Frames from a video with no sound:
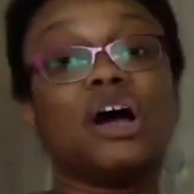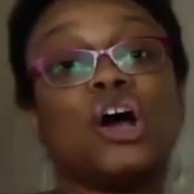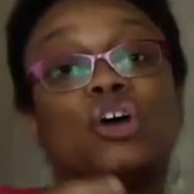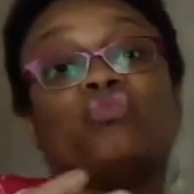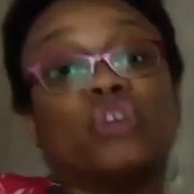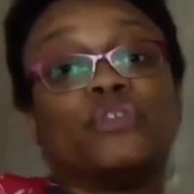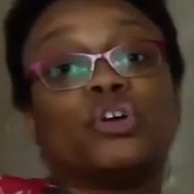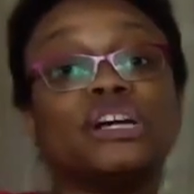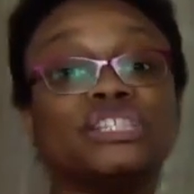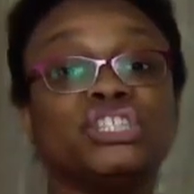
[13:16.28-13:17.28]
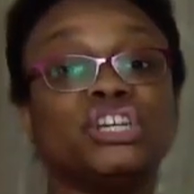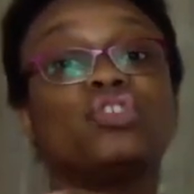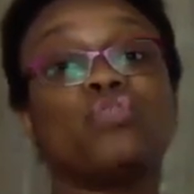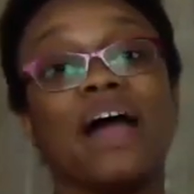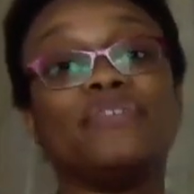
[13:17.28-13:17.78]
a river, a
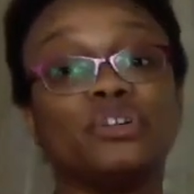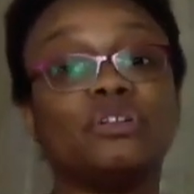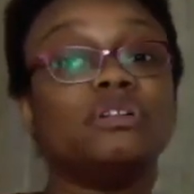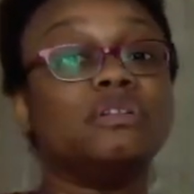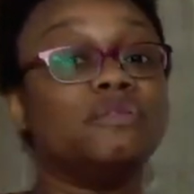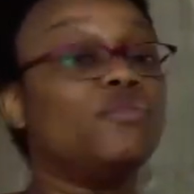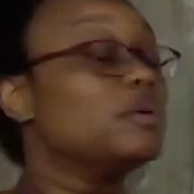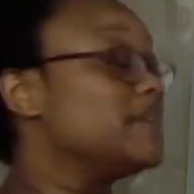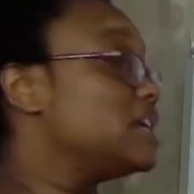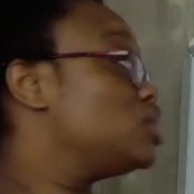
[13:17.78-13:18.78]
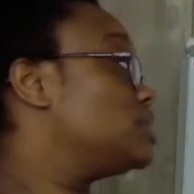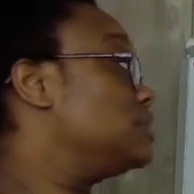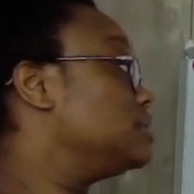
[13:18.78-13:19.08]
geographical formation.